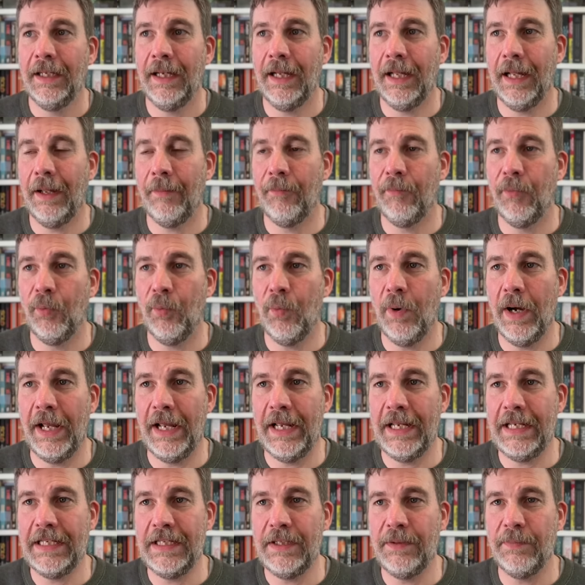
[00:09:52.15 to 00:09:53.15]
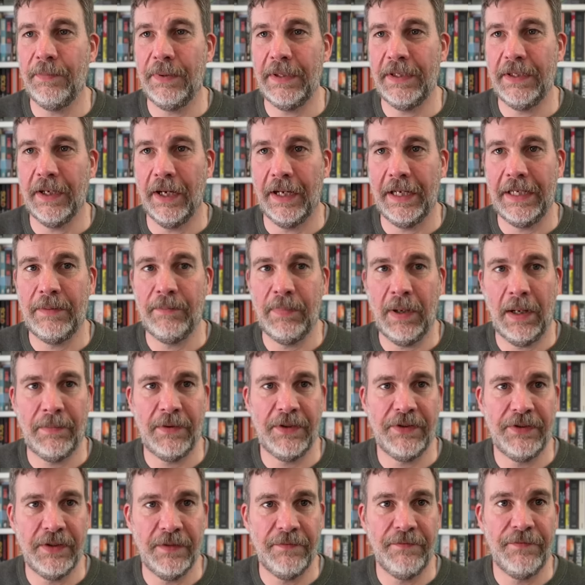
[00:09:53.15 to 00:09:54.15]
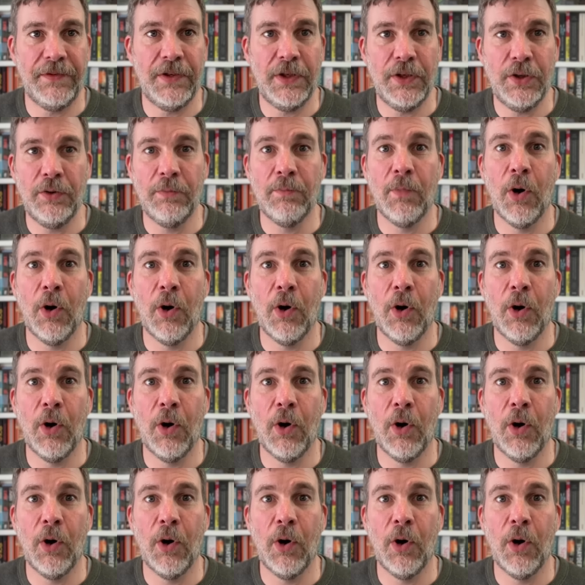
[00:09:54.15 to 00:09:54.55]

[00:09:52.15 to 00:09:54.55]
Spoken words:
Where he'd, you know, he'd published a few